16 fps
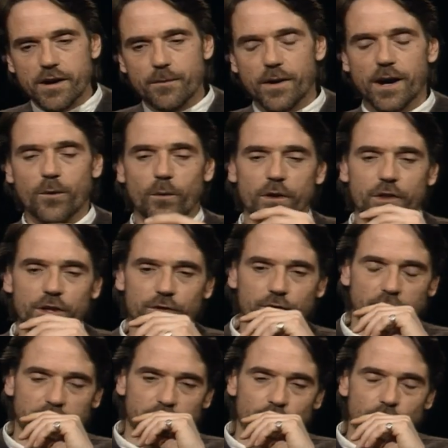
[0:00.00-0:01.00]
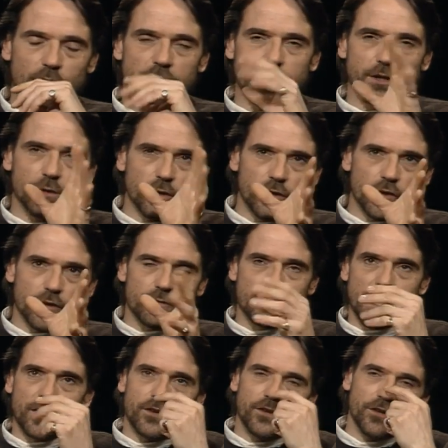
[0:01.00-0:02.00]
about whether you've done it right, you look at the
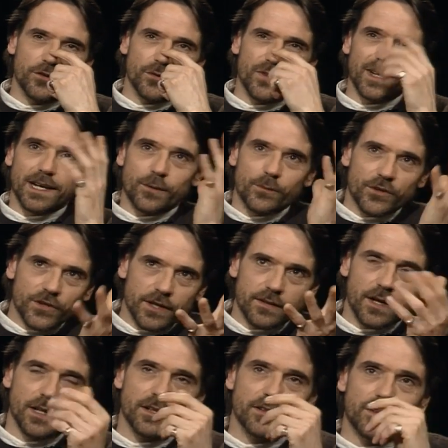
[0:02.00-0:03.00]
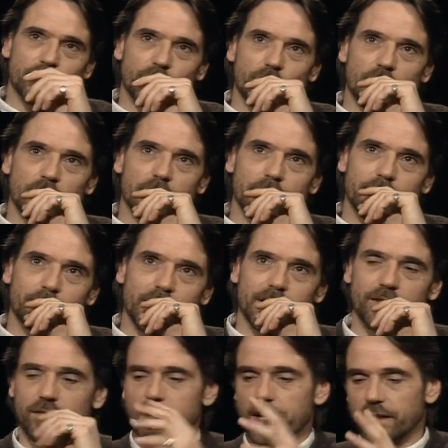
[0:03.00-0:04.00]
rushes, you think, I wish I'd done it differently, and then
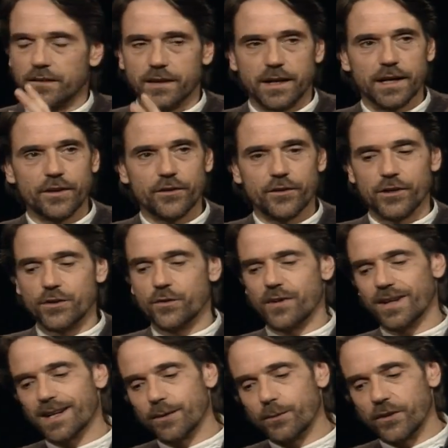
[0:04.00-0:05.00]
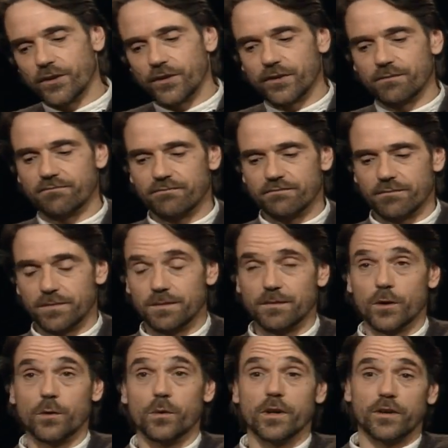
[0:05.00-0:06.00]
it's cut together, and you think, I wish,
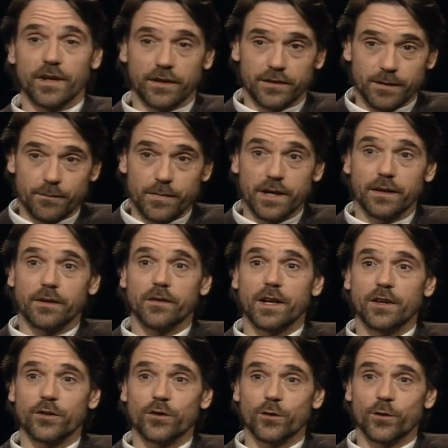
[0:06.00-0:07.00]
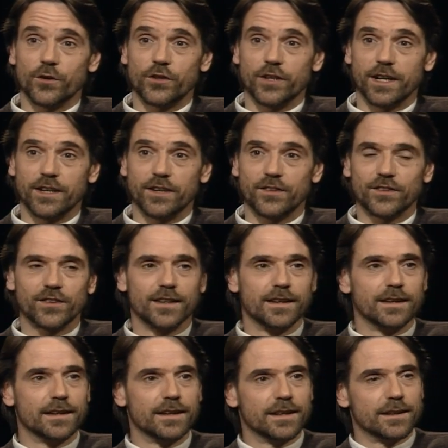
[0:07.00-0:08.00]
oh, it's actually better than I thought, yes. Is that
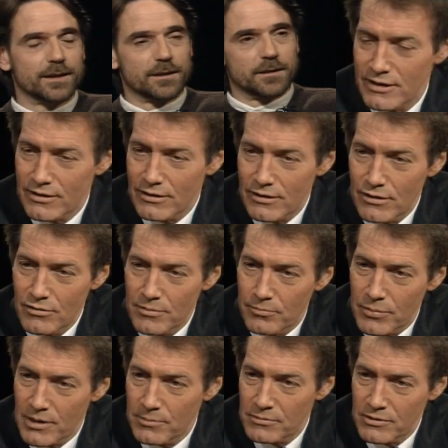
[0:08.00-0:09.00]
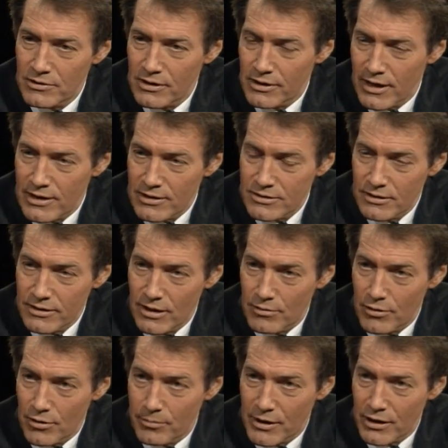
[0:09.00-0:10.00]
because of editing, though, and occasionally,
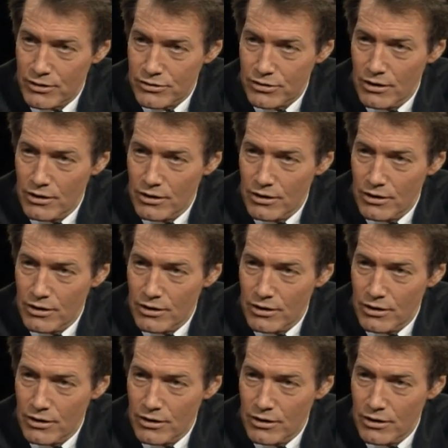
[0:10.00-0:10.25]
or because...